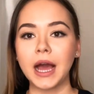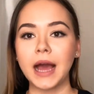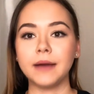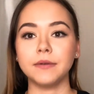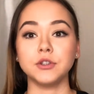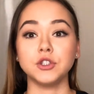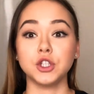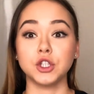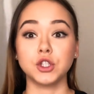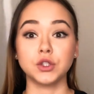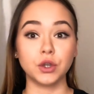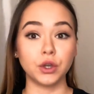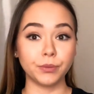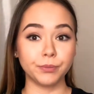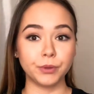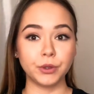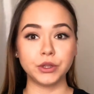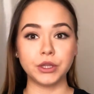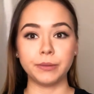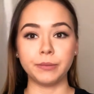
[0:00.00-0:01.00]
I would just
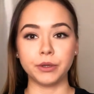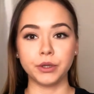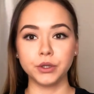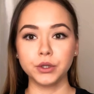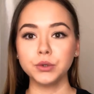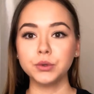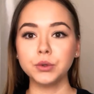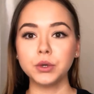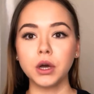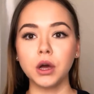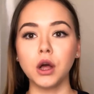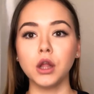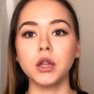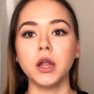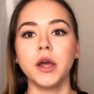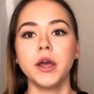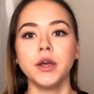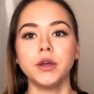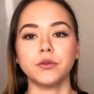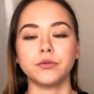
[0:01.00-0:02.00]
put them in Google,
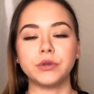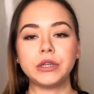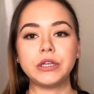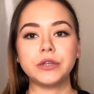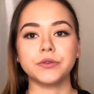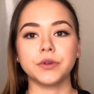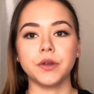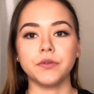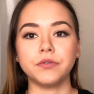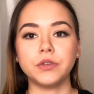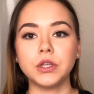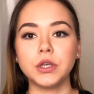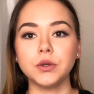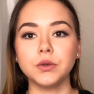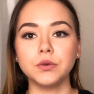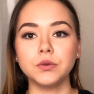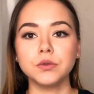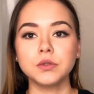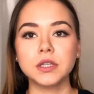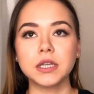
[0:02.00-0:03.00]
read
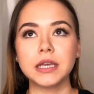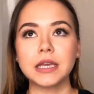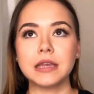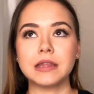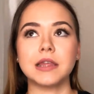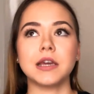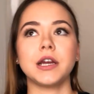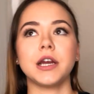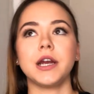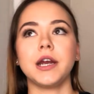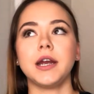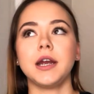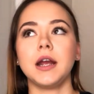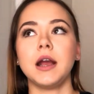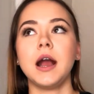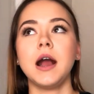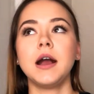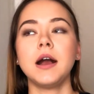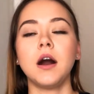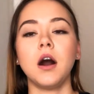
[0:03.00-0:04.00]
reviews
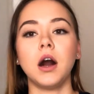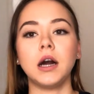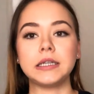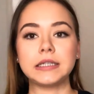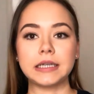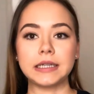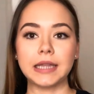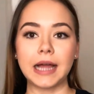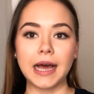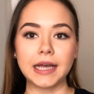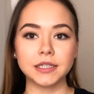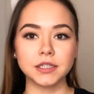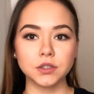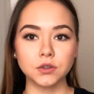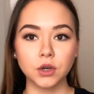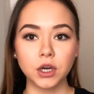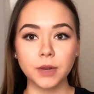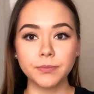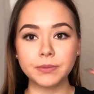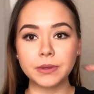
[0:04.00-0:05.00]
either on
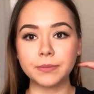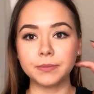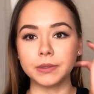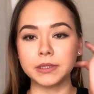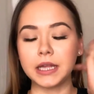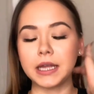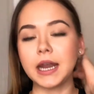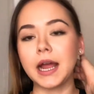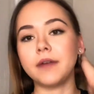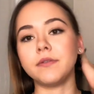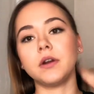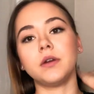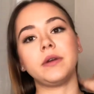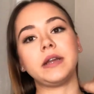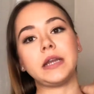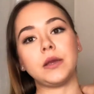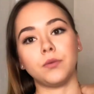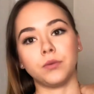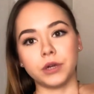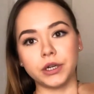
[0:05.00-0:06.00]
Glassdoor, people that have
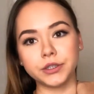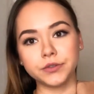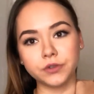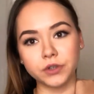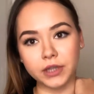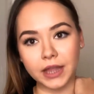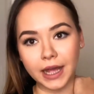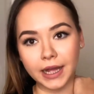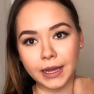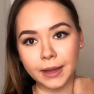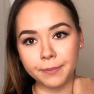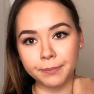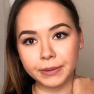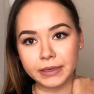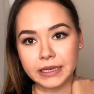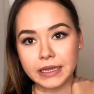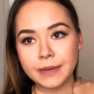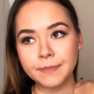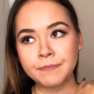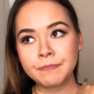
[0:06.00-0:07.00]
already worked for that
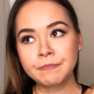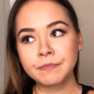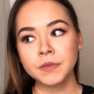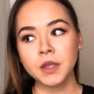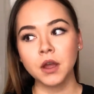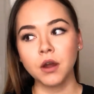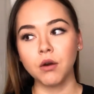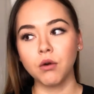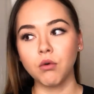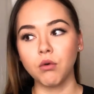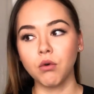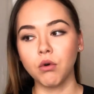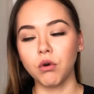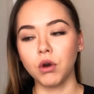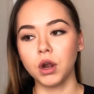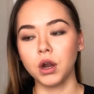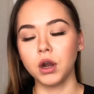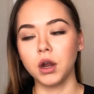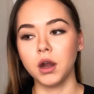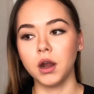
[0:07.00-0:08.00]
company,
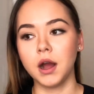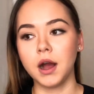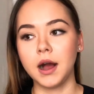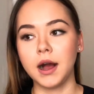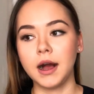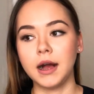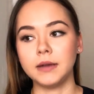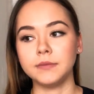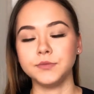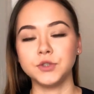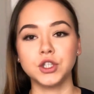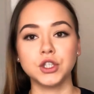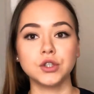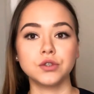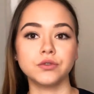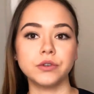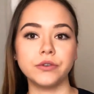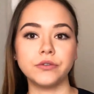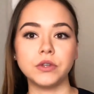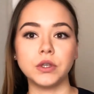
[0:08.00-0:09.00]
or
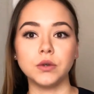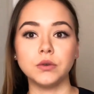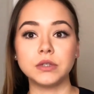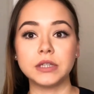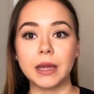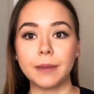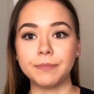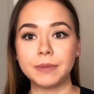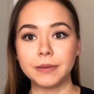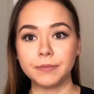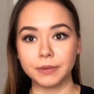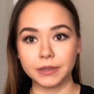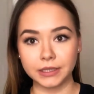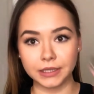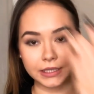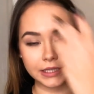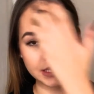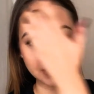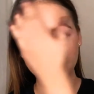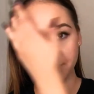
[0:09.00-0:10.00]
just reviews that people
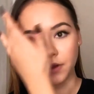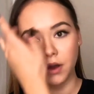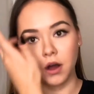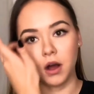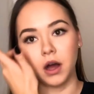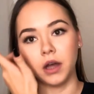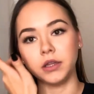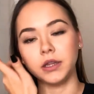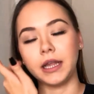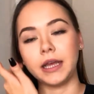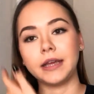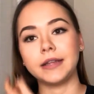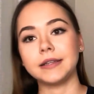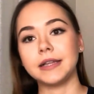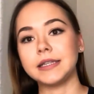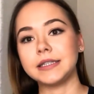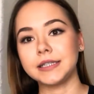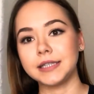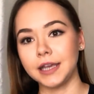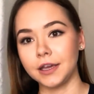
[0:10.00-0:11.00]
leave on, like,
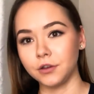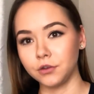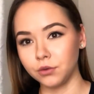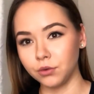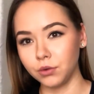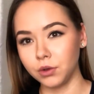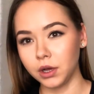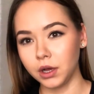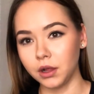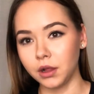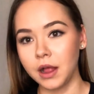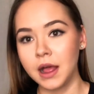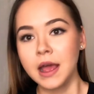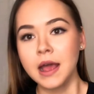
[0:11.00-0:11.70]
let's say Google,